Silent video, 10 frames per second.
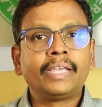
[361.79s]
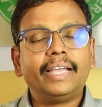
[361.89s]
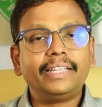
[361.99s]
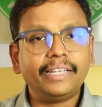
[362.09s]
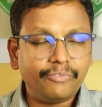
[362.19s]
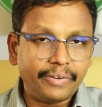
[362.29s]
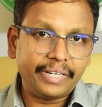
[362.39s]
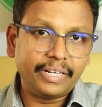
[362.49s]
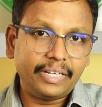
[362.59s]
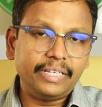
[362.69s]
And then
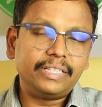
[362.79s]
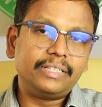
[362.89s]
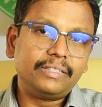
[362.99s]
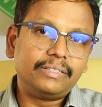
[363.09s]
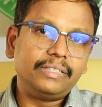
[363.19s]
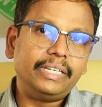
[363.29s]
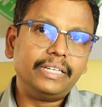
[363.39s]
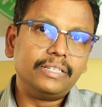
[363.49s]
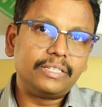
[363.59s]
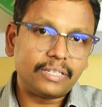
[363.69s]
finally,
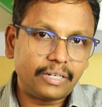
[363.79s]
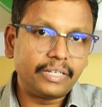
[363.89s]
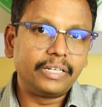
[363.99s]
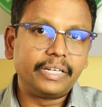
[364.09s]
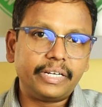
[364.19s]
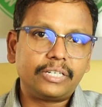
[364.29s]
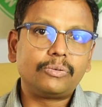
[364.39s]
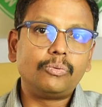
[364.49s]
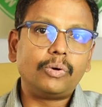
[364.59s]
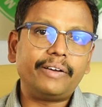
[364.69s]
in certain kids
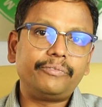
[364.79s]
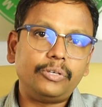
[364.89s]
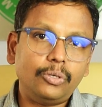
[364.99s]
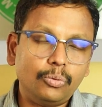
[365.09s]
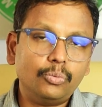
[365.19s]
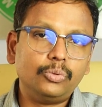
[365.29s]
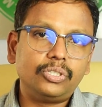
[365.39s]
who have huge